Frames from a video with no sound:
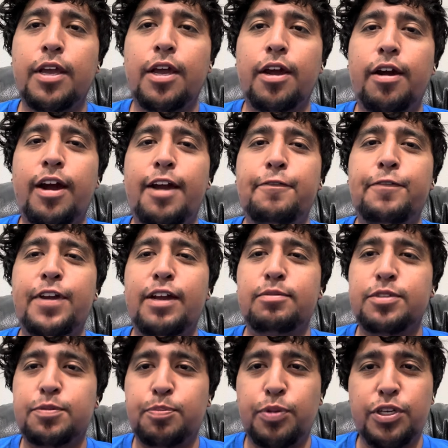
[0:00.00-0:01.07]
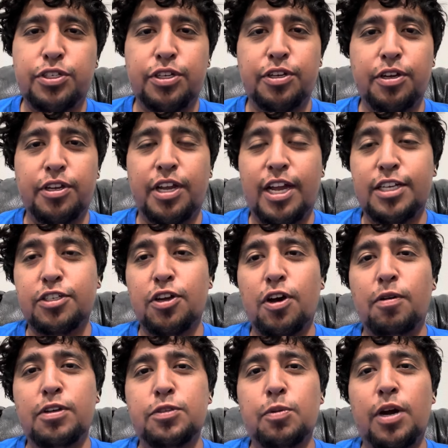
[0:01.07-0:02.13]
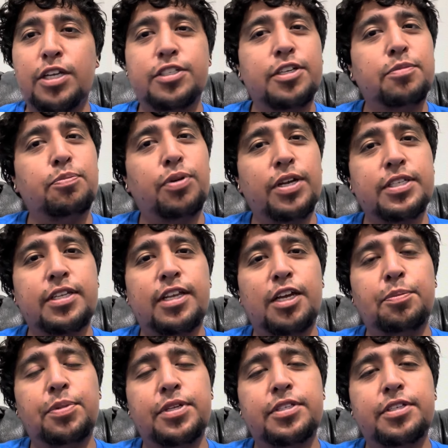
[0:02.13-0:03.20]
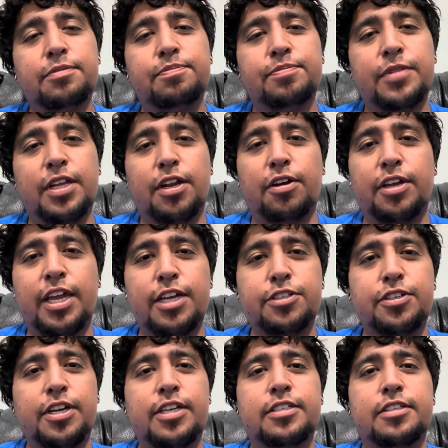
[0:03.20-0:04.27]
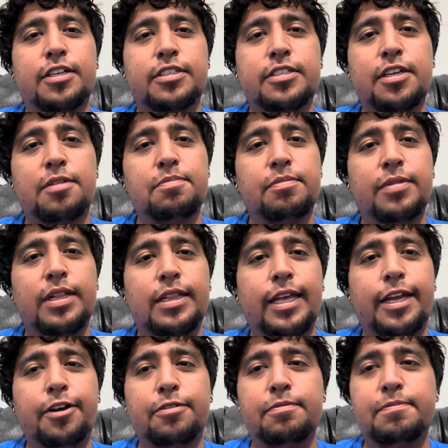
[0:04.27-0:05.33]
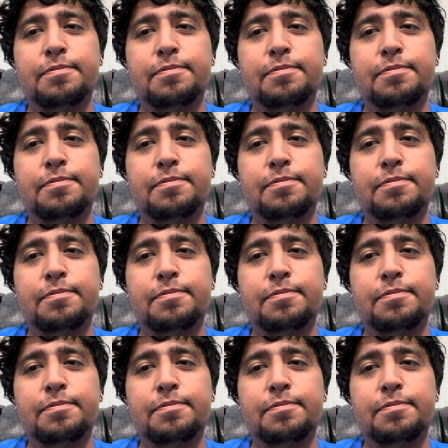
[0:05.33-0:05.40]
All right, fams, appreciate you guys always watching. Press the like button, and I'll catch you guys next time. Later.